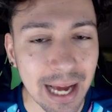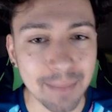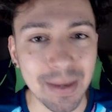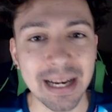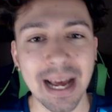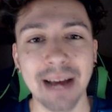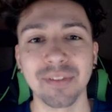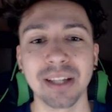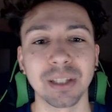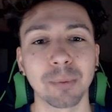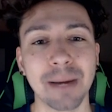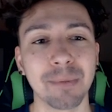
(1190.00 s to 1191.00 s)
and have
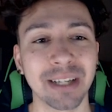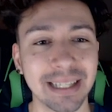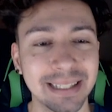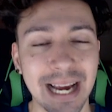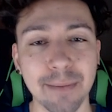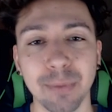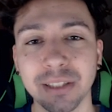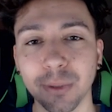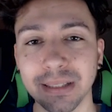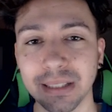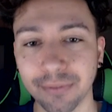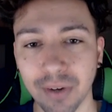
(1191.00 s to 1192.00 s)
their double game week in game week
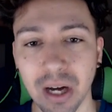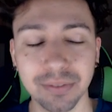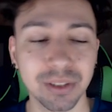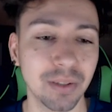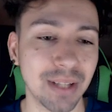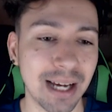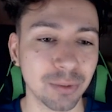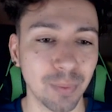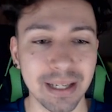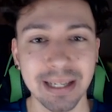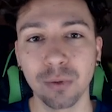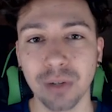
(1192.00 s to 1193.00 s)
25. So that's
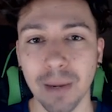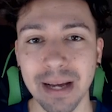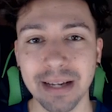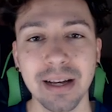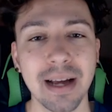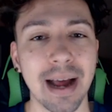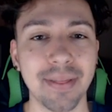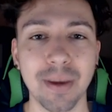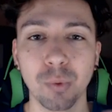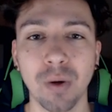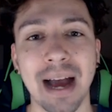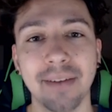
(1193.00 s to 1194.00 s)
when he'll come in, and
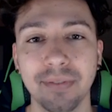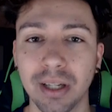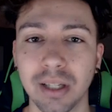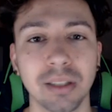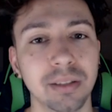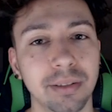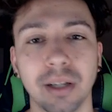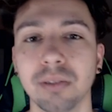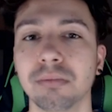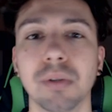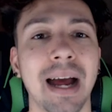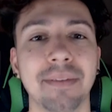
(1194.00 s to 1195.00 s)
then we'll have, you
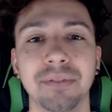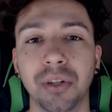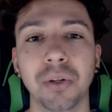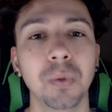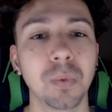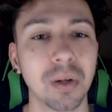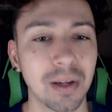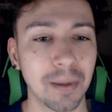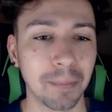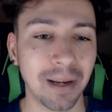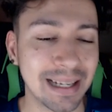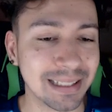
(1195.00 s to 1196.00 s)
know, we'll have two
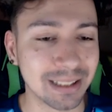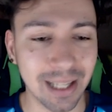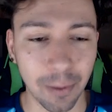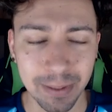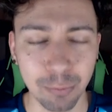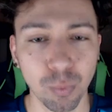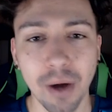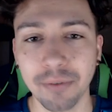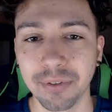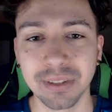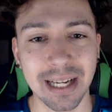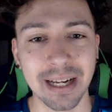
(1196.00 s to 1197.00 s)
players. That'll be
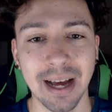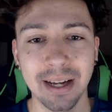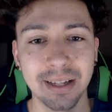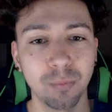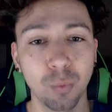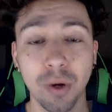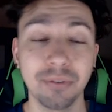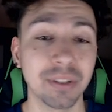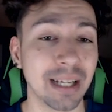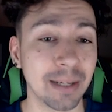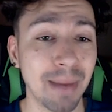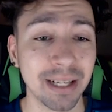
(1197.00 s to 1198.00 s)
Watford
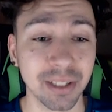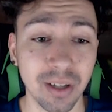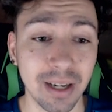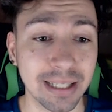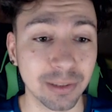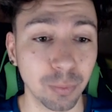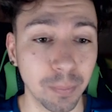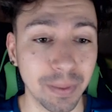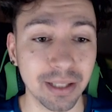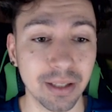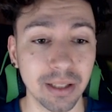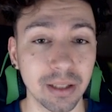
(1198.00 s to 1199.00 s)
and Man United will
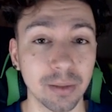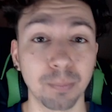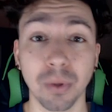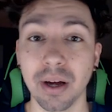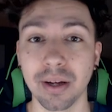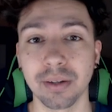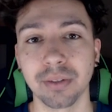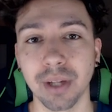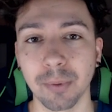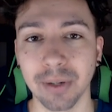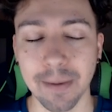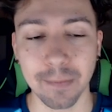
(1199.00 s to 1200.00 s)
be the Brighton
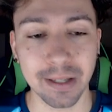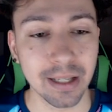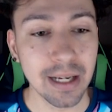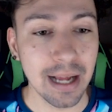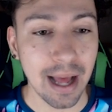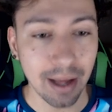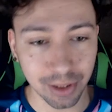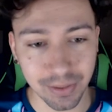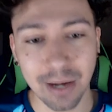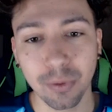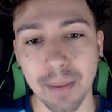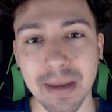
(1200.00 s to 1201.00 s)
double game week. So
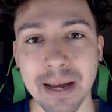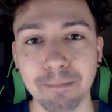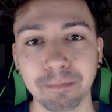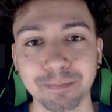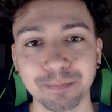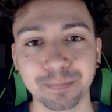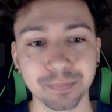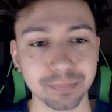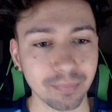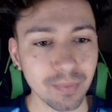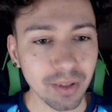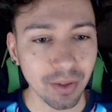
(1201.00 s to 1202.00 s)
they'll come in,
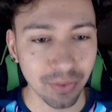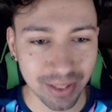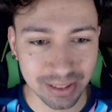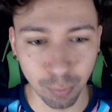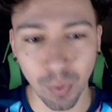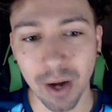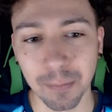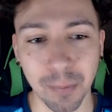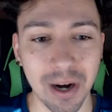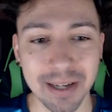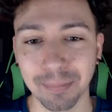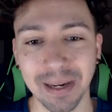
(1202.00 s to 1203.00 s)
this one
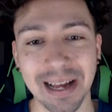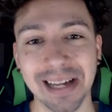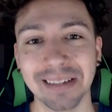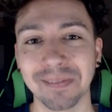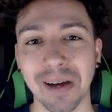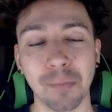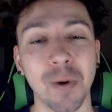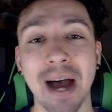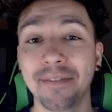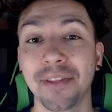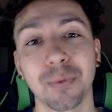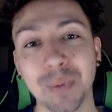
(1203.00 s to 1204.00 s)
Brighton player, and we'll
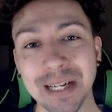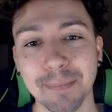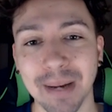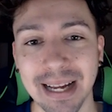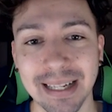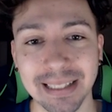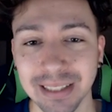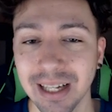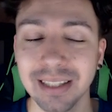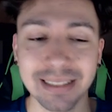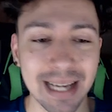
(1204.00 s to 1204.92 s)
have three players,